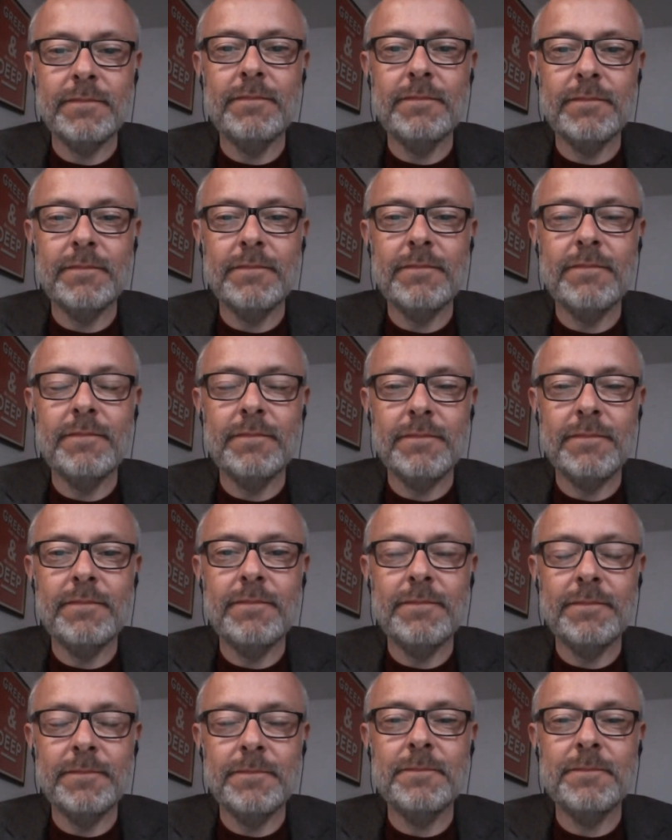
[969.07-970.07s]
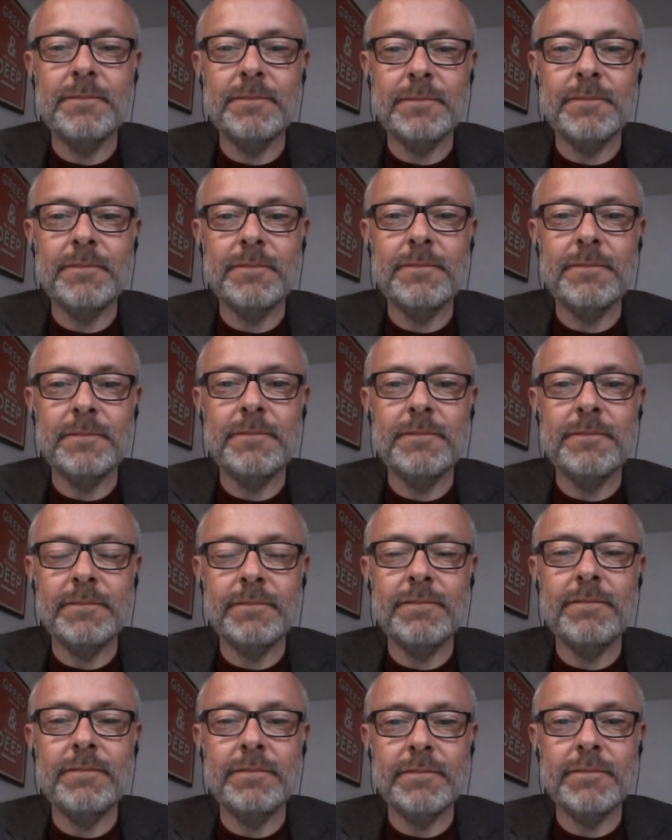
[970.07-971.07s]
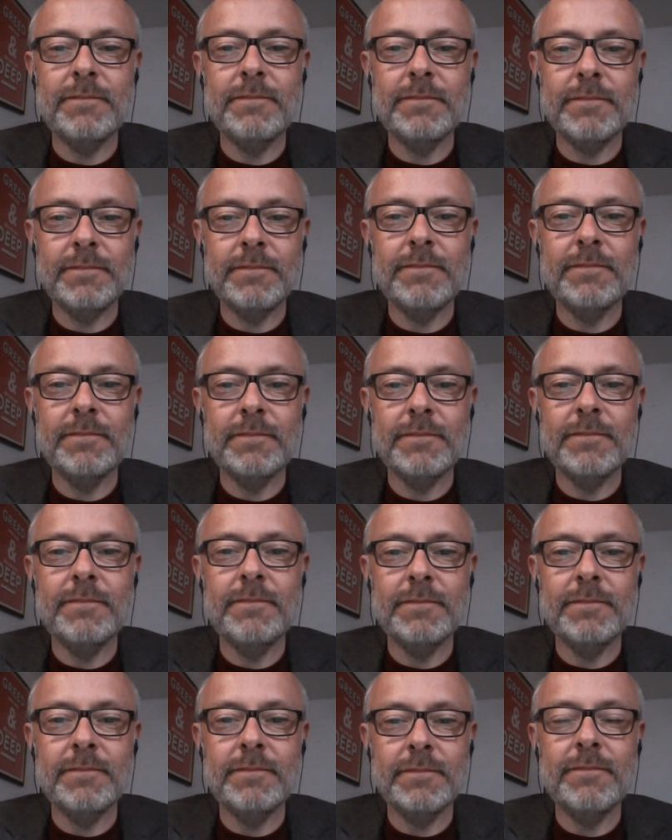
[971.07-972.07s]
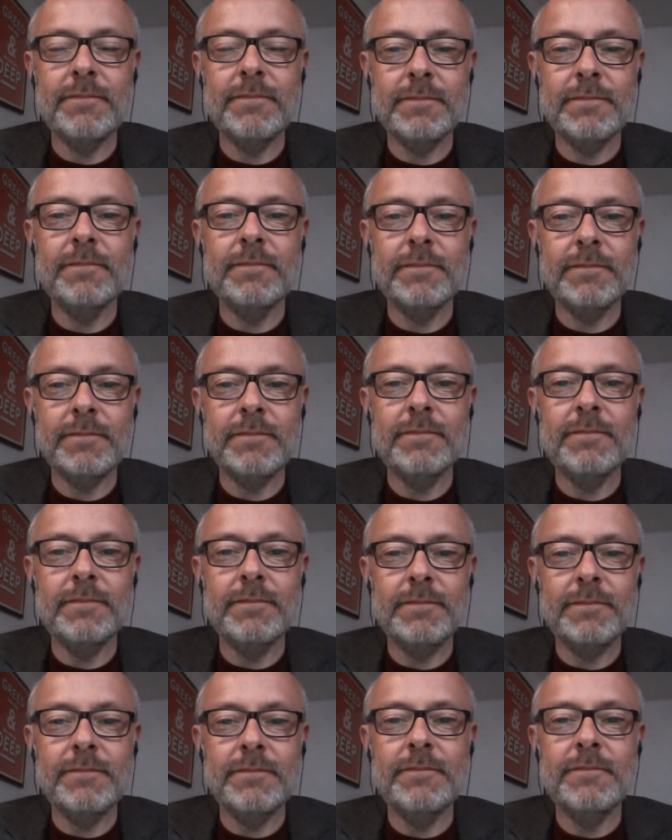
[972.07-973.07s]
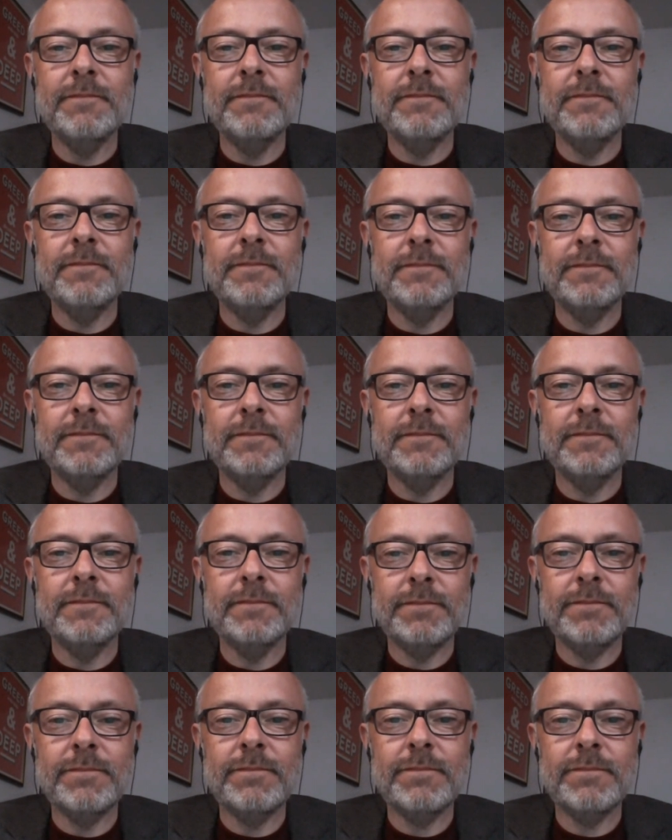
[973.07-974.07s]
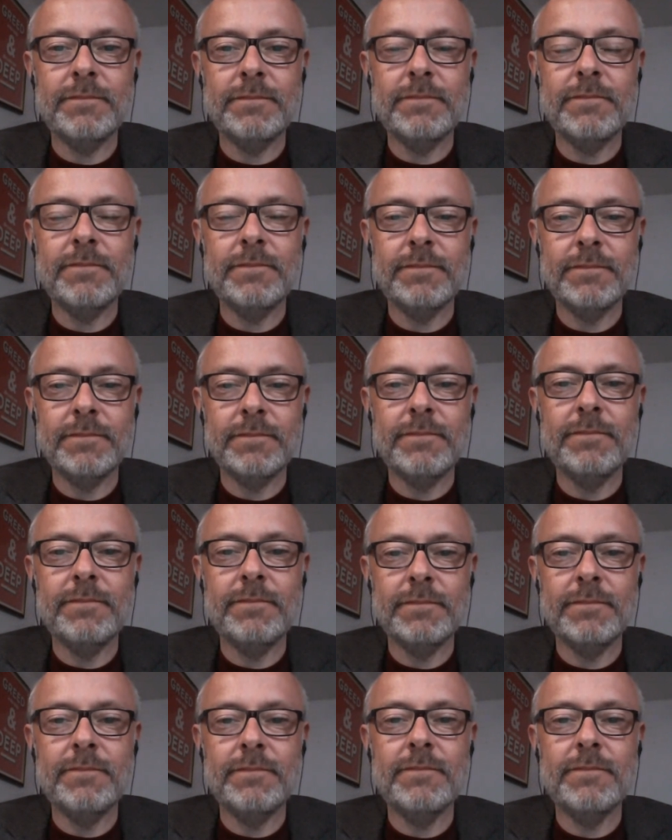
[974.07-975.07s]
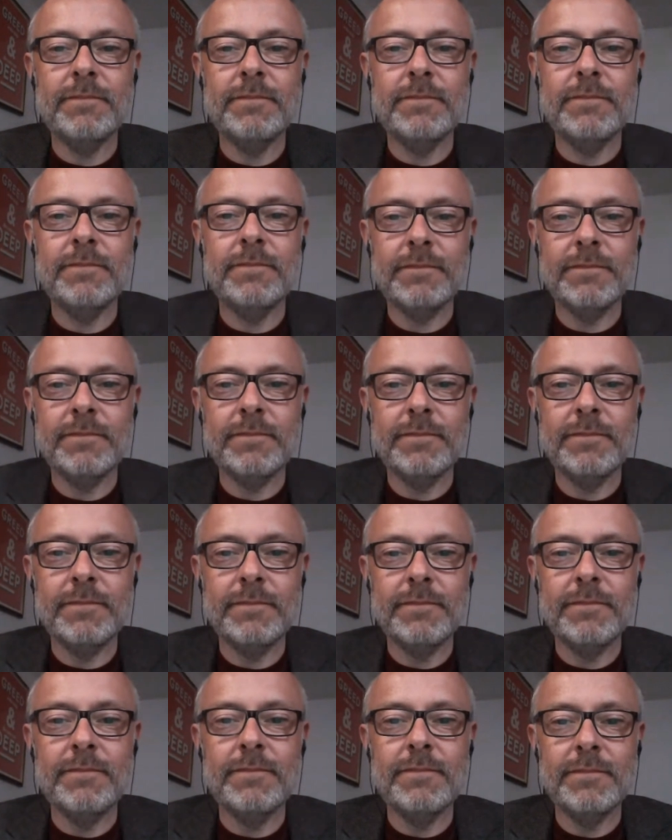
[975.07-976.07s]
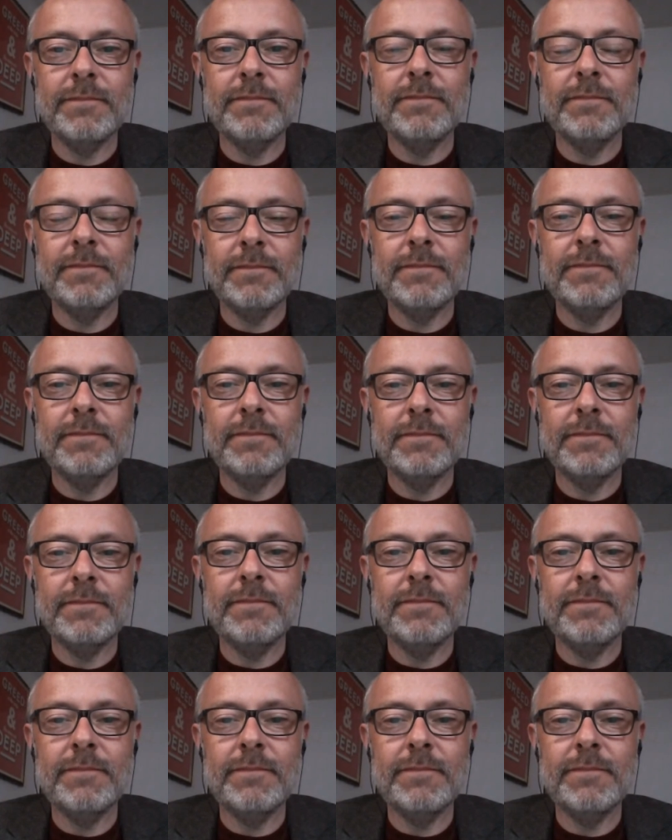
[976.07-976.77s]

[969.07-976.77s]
This person isn't speaking.